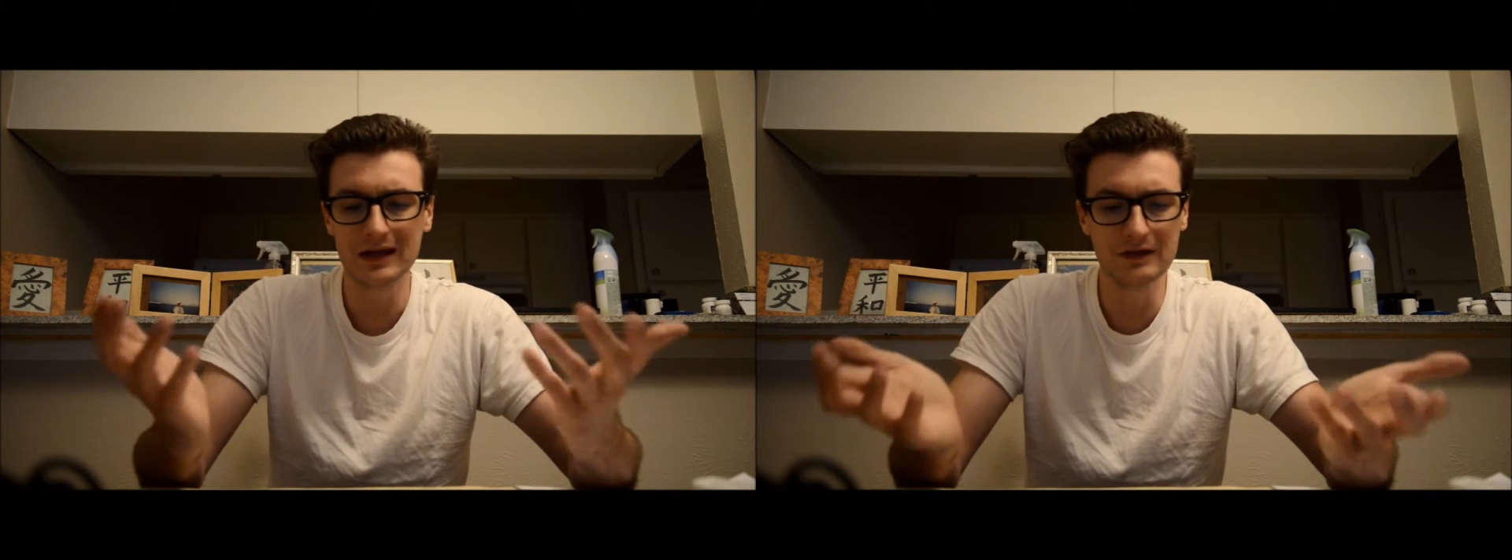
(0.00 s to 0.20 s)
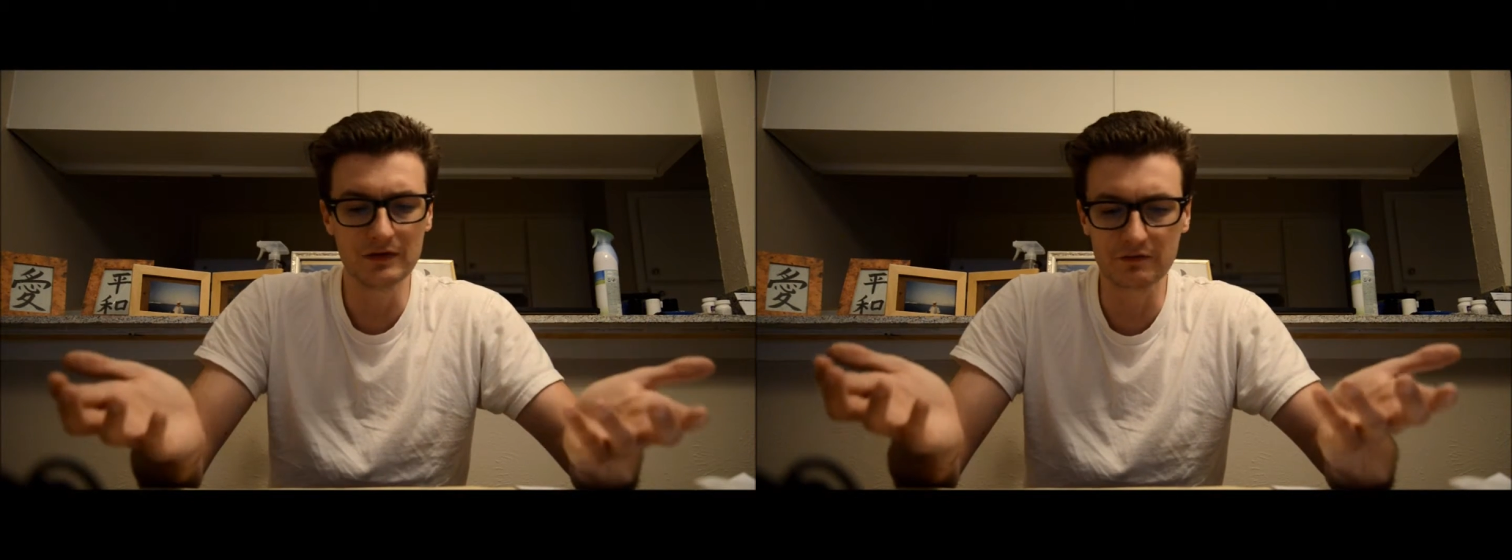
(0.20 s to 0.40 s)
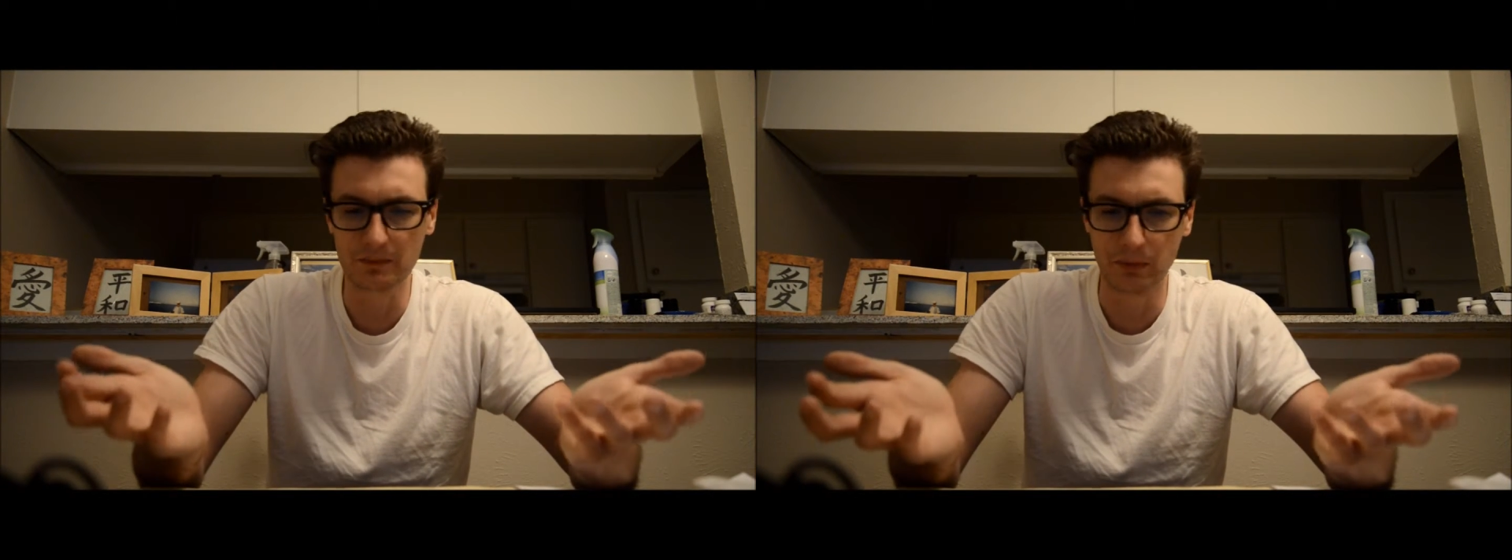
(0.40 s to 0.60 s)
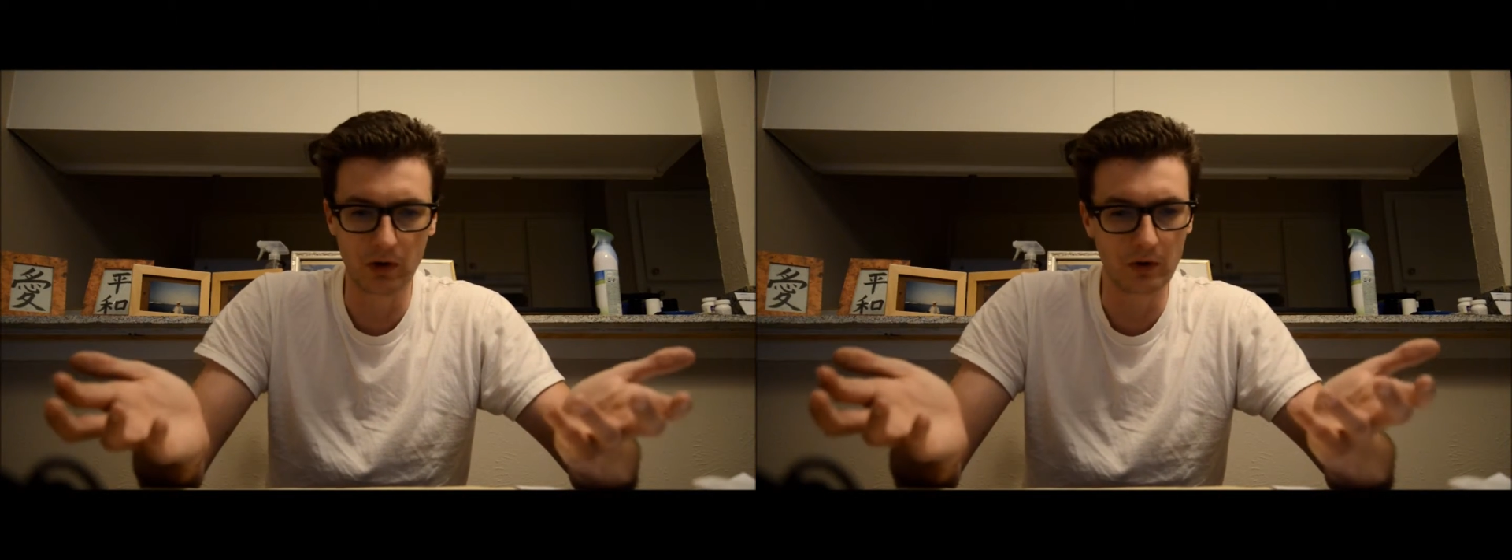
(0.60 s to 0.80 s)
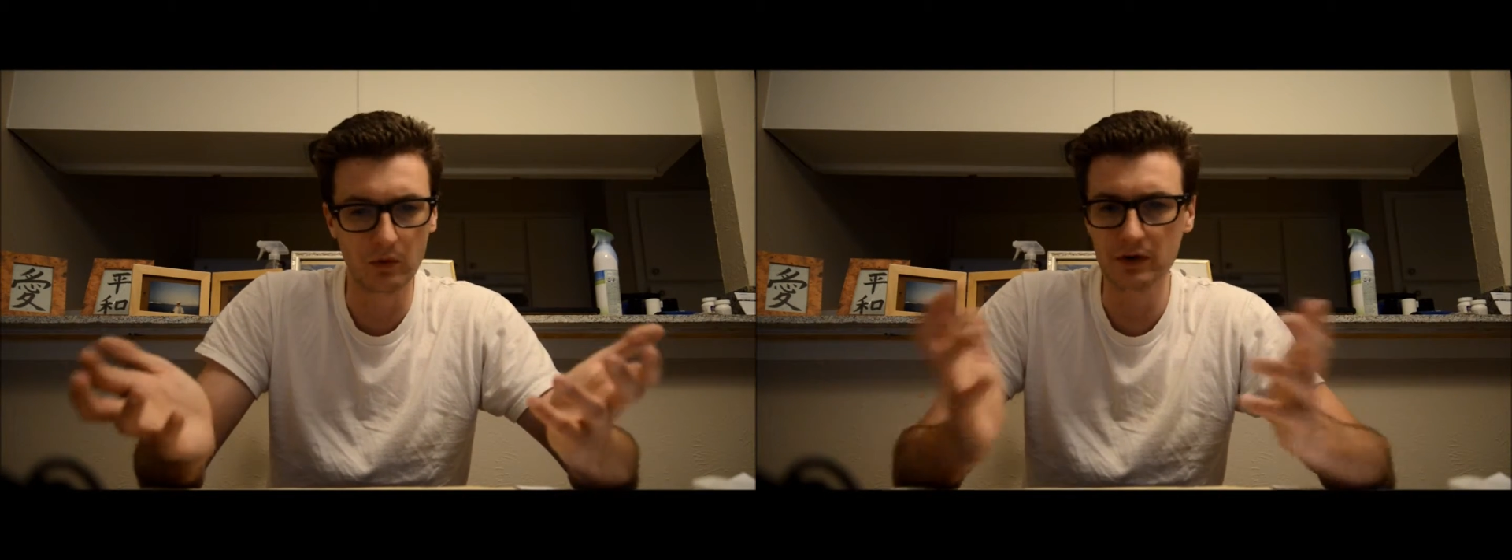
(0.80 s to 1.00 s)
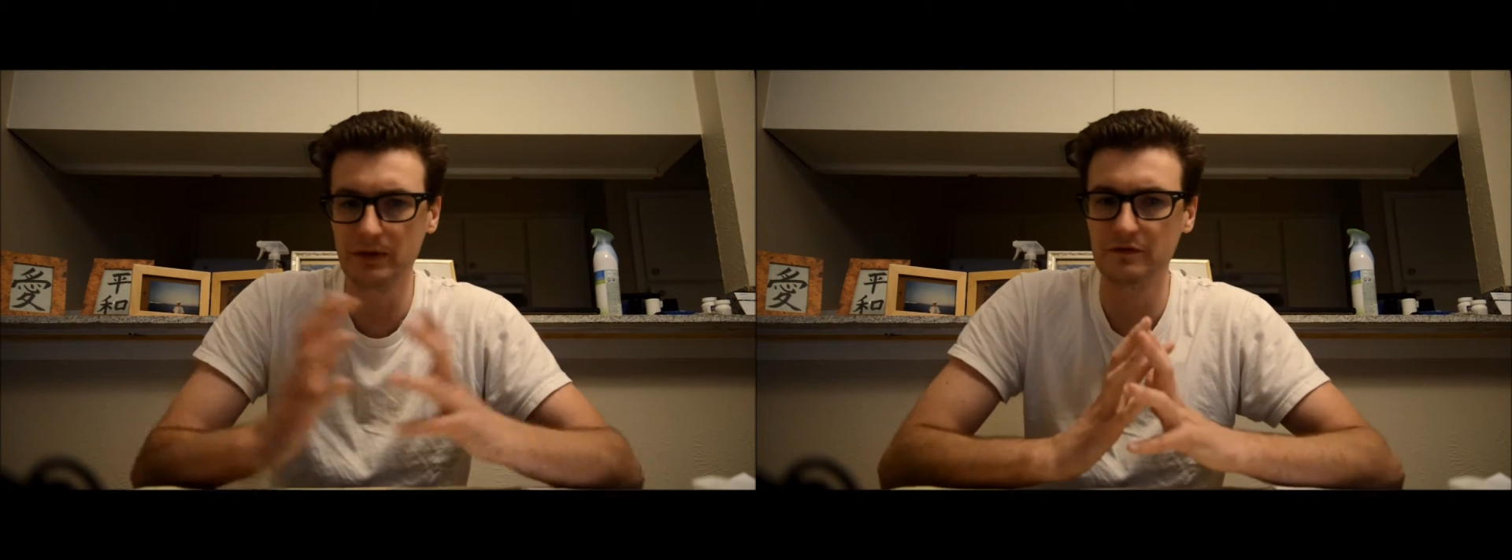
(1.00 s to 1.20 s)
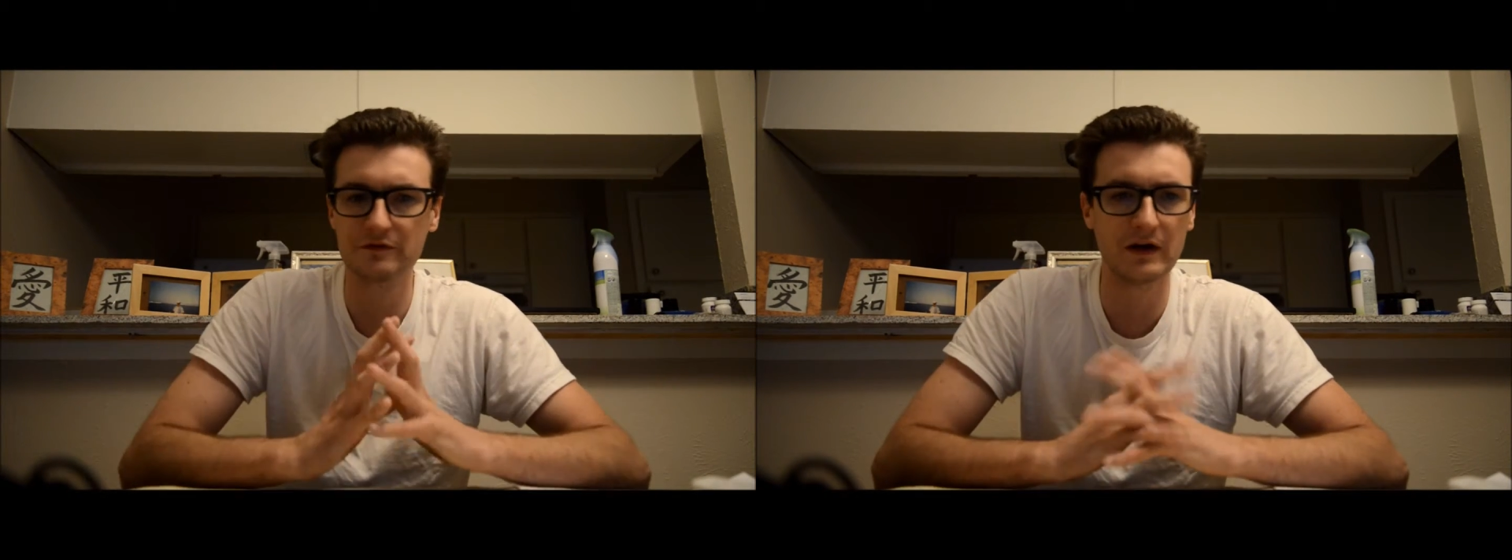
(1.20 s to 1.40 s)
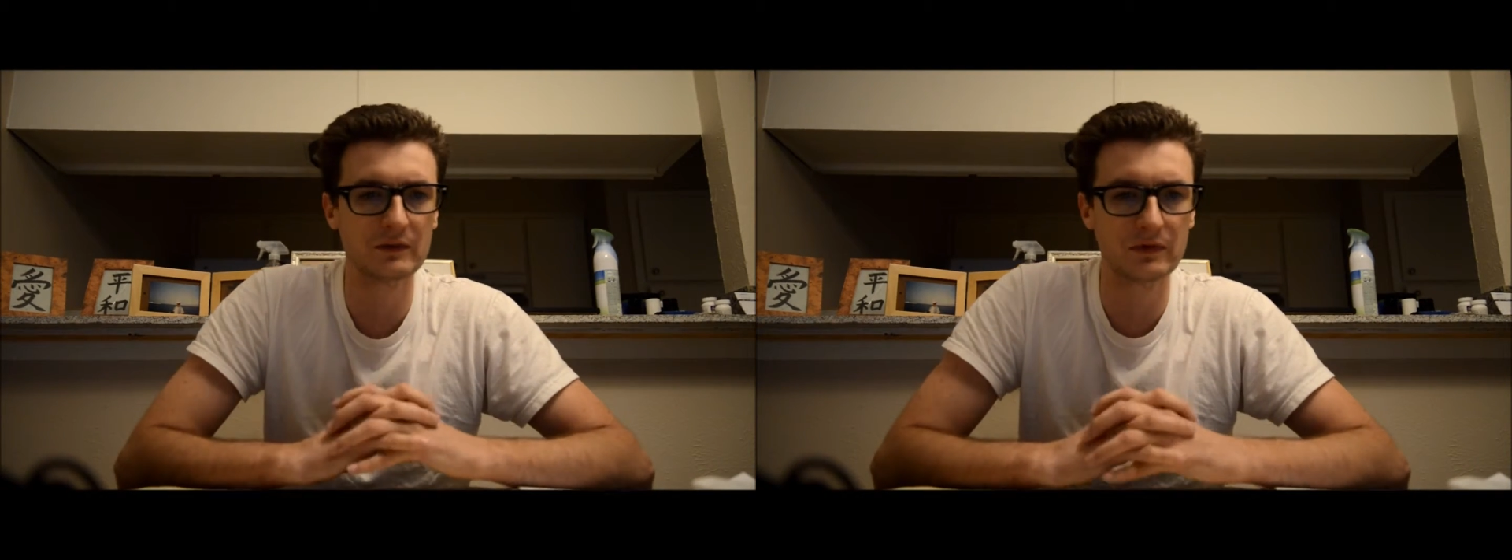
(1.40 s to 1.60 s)
Even if the boy would have been
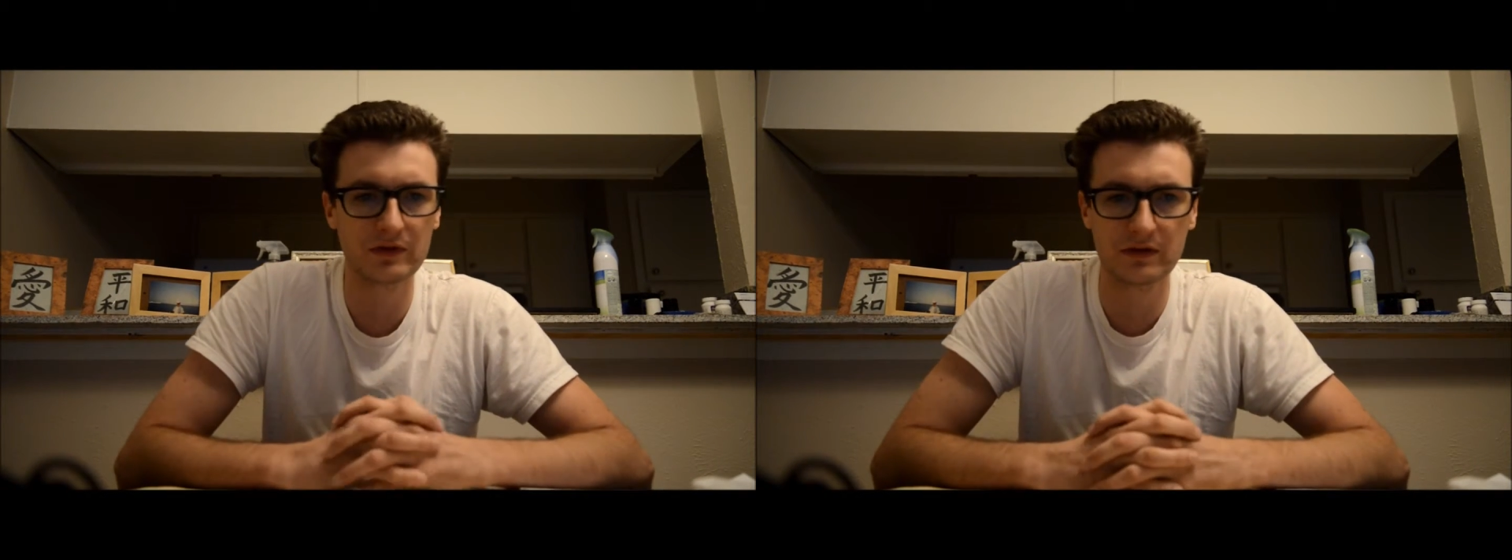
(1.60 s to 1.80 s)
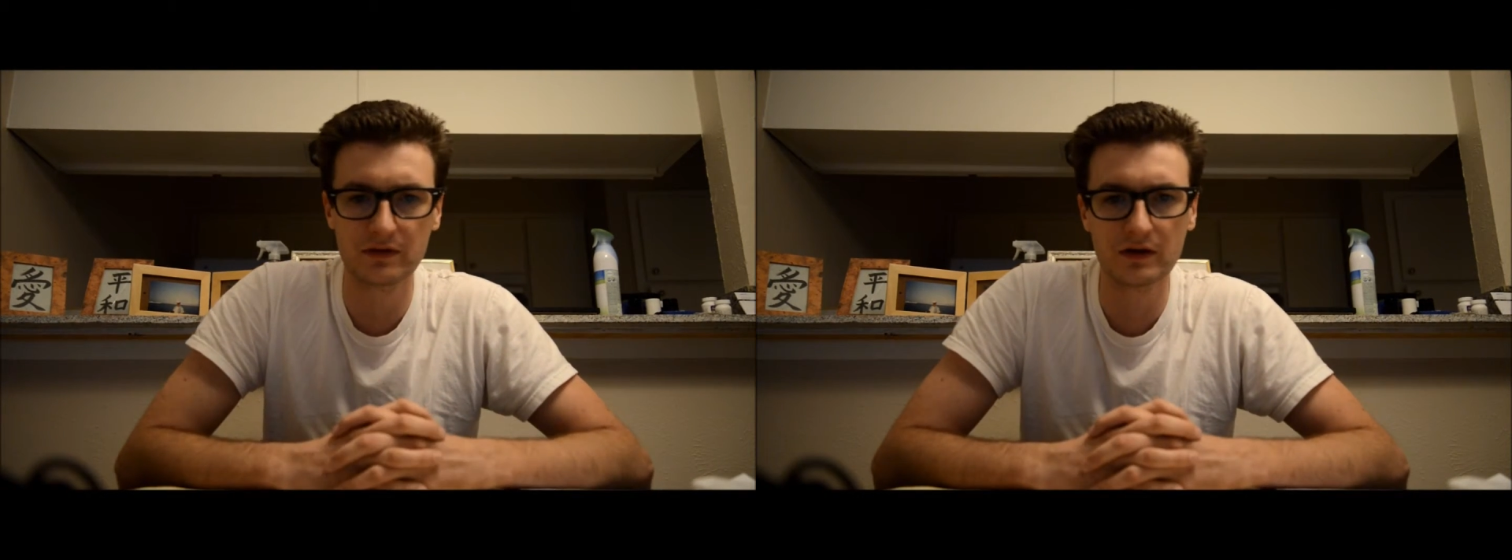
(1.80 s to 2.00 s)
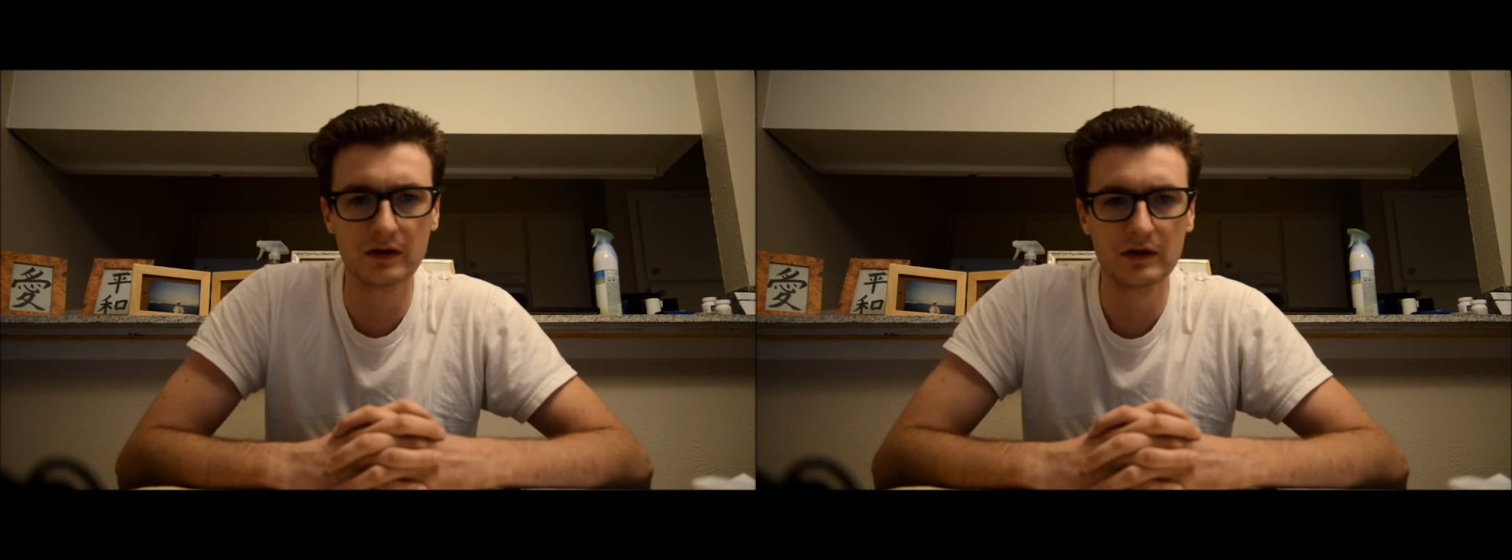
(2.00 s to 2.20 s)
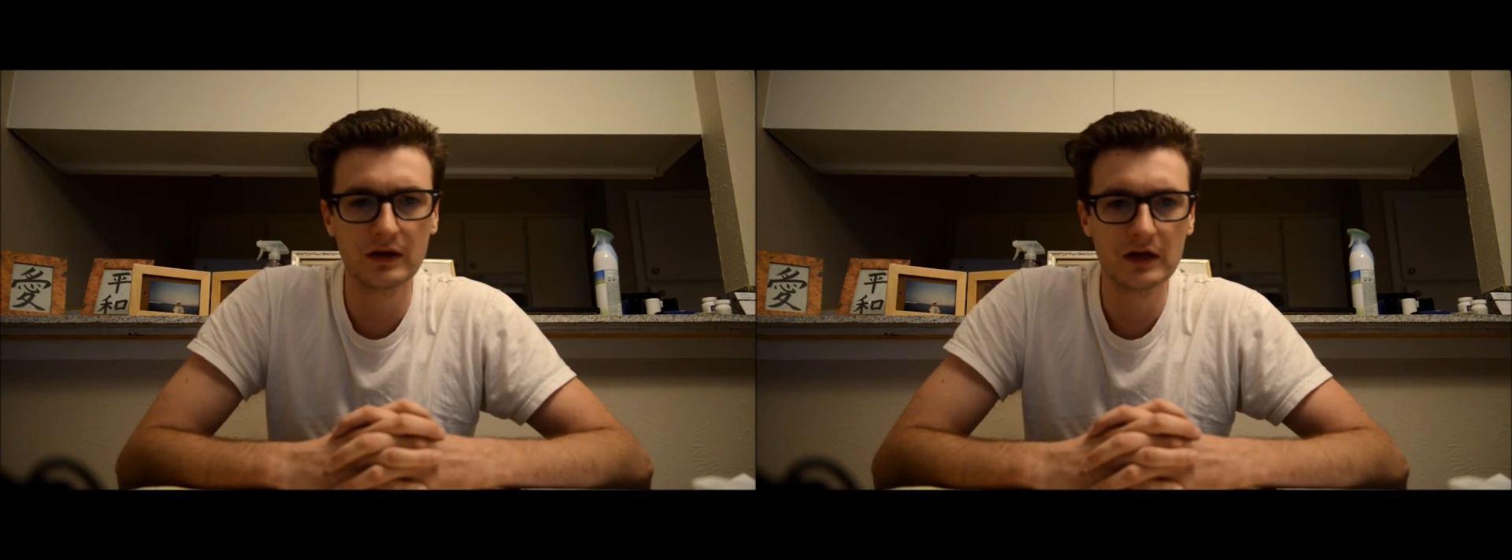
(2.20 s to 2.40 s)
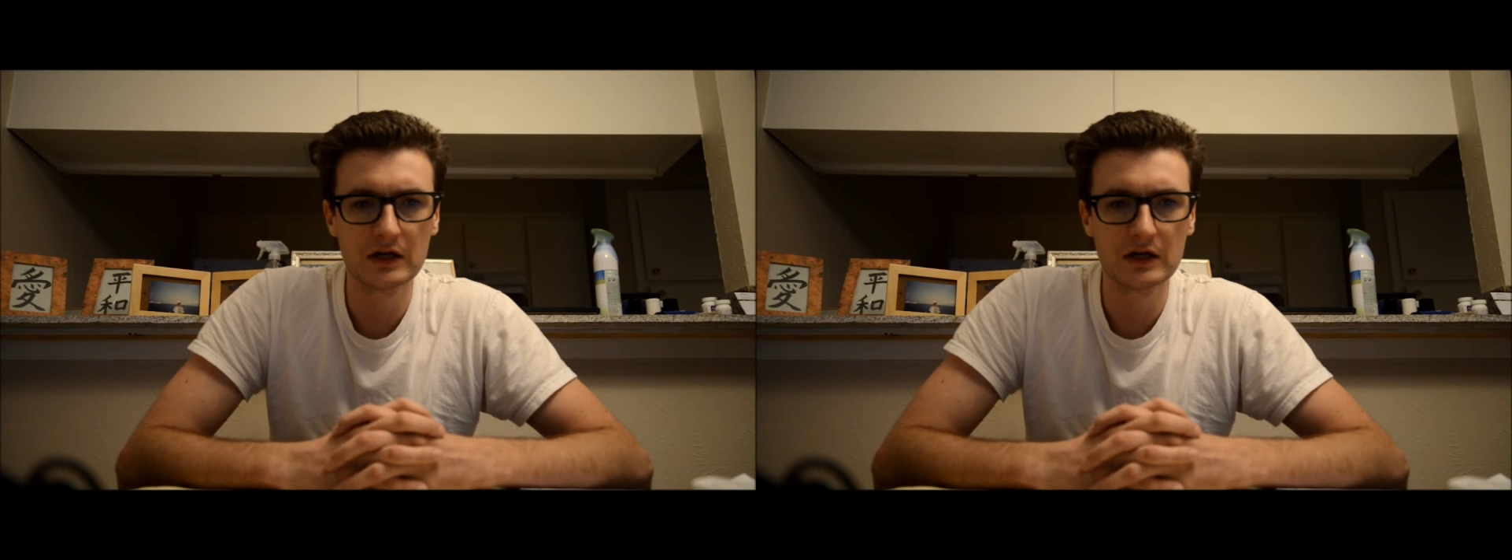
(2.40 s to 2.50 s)
fed within the